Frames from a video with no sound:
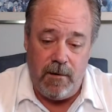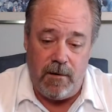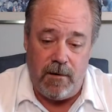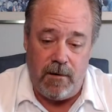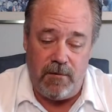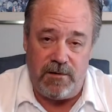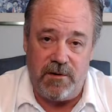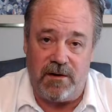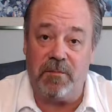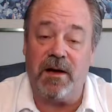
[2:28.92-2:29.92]
Uh, we
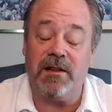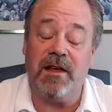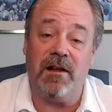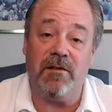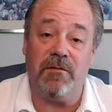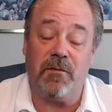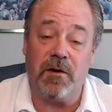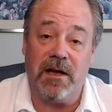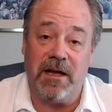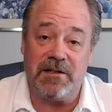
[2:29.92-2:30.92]
talked about that on the
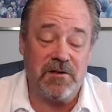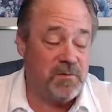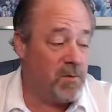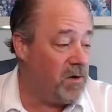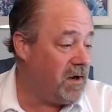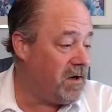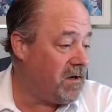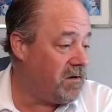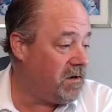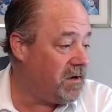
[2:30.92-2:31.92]
forecast this morning
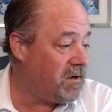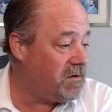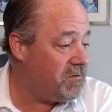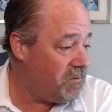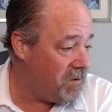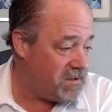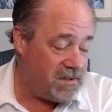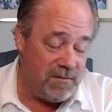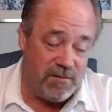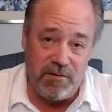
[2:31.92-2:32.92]
and uh, it didn't really
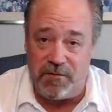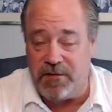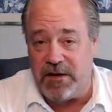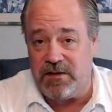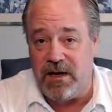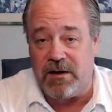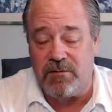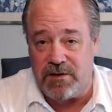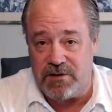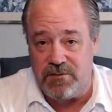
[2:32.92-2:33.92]
seem to affect the
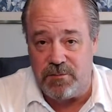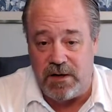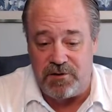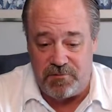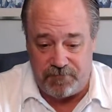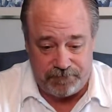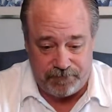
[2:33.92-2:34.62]
equities too much.